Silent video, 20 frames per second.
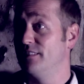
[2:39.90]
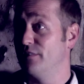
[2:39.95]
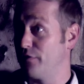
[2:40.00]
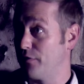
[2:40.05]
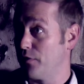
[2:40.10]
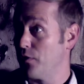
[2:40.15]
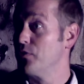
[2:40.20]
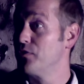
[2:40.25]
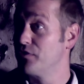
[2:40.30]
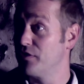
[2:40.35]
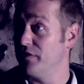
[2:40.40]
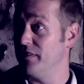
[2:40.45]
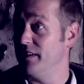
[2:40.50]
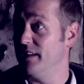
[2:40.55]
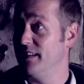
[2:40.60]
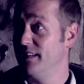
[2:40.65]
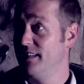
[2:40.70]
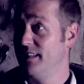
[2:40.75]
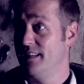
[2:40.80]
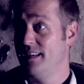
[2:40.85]
the front of
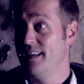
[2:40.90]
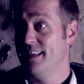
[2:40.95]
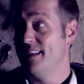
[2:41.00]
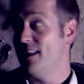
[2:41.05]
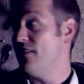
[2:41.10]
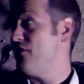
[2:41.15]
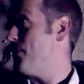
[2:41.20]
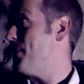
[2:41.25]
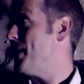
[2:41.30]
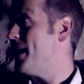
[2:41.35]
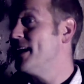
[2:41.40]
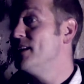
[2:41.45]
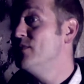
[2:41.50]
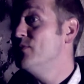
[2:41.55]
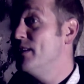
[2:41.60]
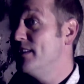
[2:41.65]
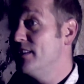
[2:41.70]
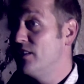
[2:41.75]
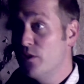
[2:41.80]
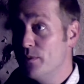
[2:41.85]
it. Never
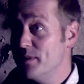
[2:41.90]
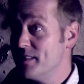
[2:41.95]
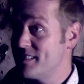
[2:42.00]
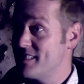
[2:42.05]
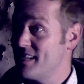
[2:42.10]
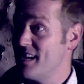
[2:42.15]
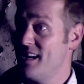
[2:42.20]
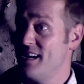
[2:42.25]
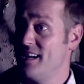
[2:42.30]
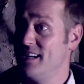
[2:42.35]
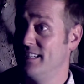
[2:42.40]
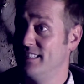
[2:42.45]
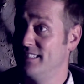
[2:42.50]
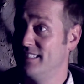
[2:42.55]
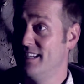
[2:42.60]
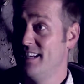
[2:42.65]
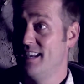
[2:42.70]
mind when you come inside.